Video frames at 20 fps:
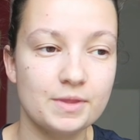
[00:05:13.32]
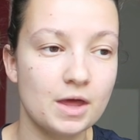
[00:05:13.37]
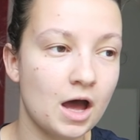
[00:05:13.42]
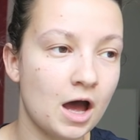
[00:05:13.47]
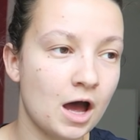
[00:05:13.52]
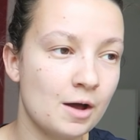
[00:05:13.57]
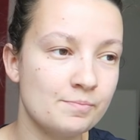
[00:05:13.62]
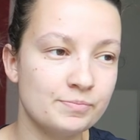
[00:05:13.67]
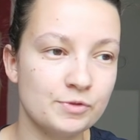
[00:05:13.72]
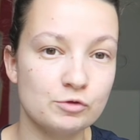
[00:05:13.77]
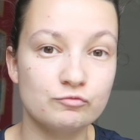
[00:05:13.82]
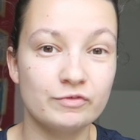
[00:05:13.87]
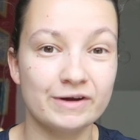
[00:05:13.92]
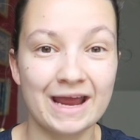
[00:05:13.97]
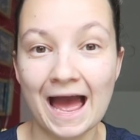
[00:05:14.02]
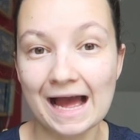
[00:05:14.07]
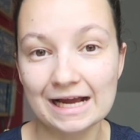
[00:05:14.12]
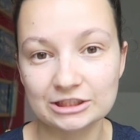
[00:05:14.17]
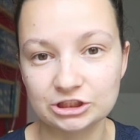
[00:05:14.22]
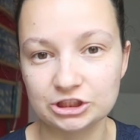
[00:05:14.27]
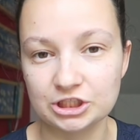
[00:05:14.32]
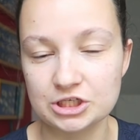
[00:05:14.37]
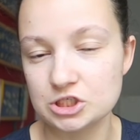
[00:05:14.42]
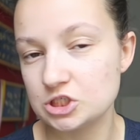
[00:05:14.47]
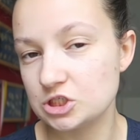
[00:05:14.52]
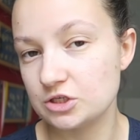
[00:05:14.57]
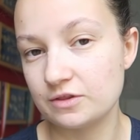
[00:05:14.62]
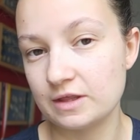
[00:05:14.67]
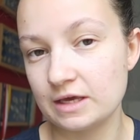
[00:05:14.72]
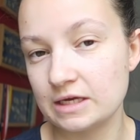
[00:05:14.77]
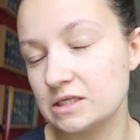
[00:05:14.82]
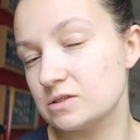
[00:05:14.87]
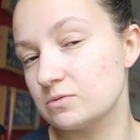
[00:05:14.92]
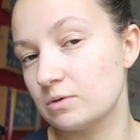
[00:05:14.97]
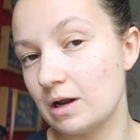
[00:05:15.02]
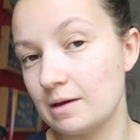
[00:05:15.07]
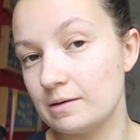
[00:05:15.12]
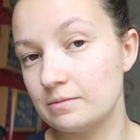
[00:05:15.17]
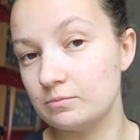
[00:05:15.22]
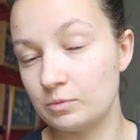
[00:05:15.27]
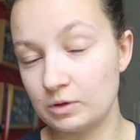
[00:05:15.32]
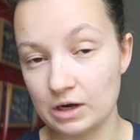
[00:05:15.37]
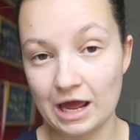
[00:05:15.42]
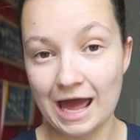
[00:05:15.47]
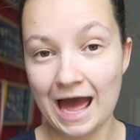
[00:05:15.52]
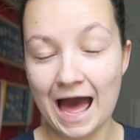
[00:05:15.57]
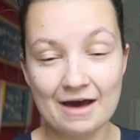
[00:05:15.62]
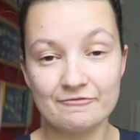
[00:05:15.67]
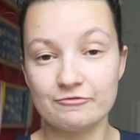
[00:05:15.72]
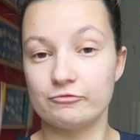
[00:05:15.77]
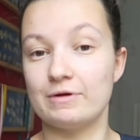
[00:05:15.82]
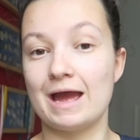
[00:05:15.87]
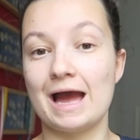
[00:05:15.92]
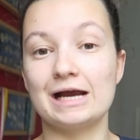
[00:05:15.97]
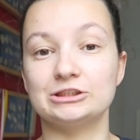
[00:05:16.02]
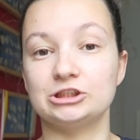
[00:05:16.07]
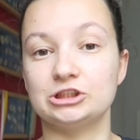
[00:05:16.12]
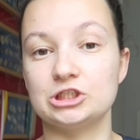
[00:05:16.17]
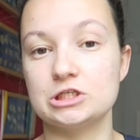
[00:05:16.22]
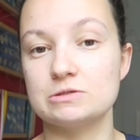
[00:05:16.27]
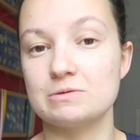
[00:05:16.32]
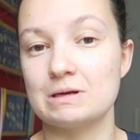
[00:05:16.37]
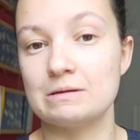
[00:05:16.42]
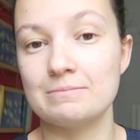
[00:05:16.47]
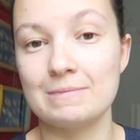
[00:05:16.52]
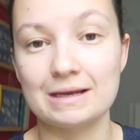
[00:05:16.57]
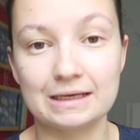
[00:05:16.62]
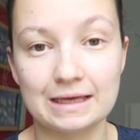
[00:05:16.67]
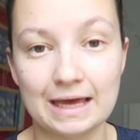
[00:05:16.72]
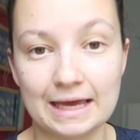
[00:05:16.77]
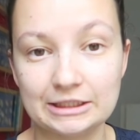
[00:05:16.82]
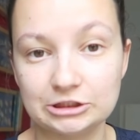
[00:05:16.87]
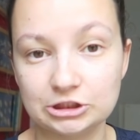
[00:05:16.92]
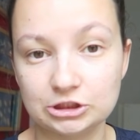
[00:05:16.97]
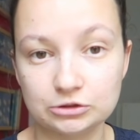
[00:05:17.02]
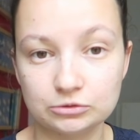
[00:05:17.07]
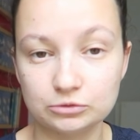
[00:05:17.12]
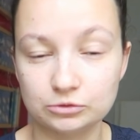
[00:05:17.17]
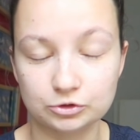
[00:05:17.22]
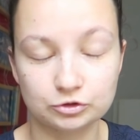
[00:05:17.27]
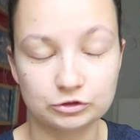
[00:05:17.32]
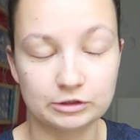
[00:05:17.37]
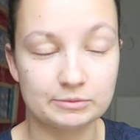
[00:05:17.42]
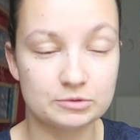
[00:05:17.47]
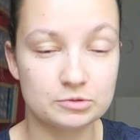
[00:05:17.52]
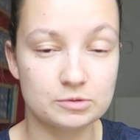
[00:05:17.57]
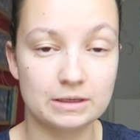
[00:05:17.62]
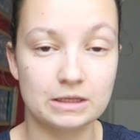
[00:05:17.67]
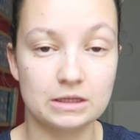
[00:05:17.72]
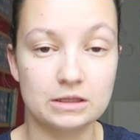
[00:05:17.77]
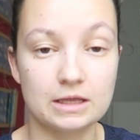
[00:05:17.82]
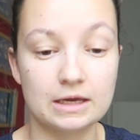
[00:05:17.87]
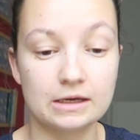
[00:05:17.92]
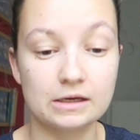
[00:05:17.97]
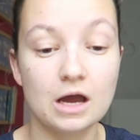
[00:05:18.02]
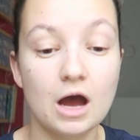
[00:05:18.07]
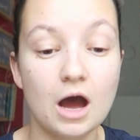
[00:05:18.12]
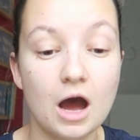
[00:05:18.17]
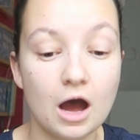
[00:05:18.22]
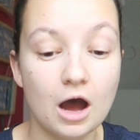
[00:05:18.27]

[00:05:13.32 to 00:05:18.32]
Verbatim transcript: um, reaction to things when I when I have a reaction to any medication or treatment or anything.